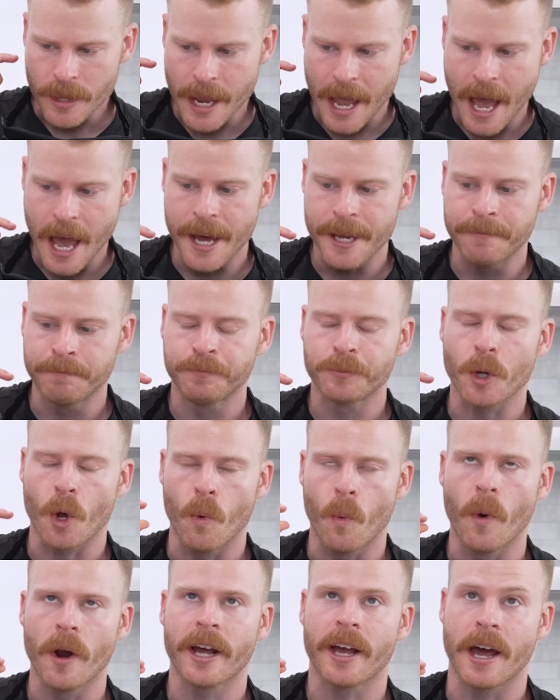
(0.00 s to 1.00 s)
And
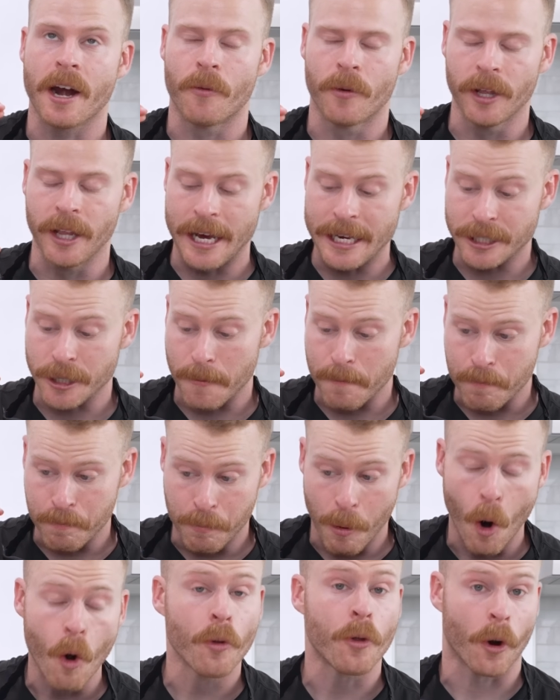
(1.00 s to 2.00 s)
what I kind of realized,
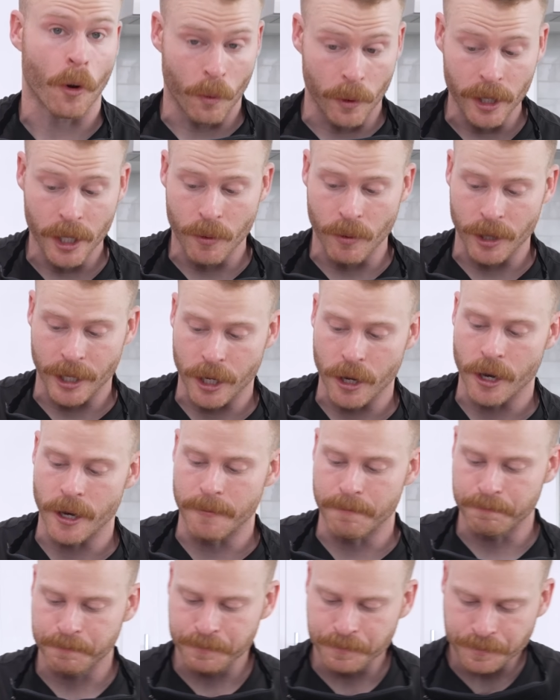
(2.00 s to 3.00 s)
both are really, really
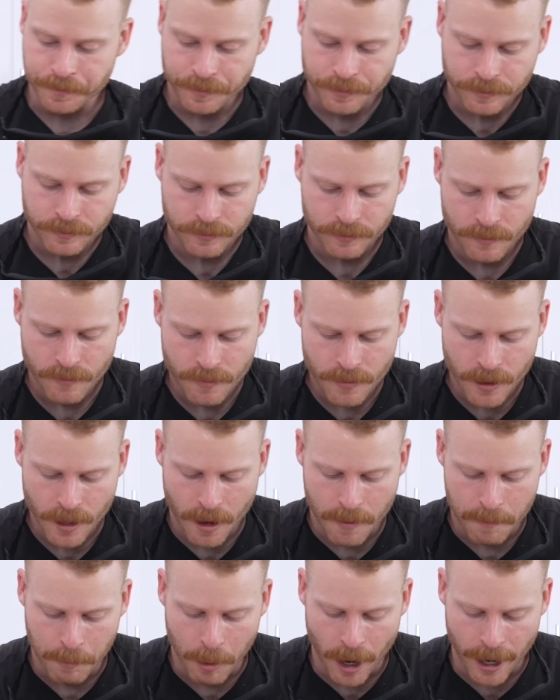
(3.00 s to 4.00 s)
good,
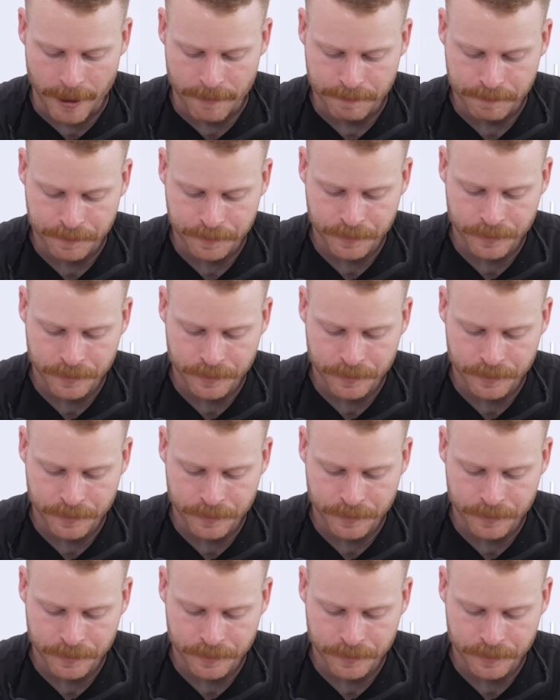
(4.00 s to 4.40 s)
but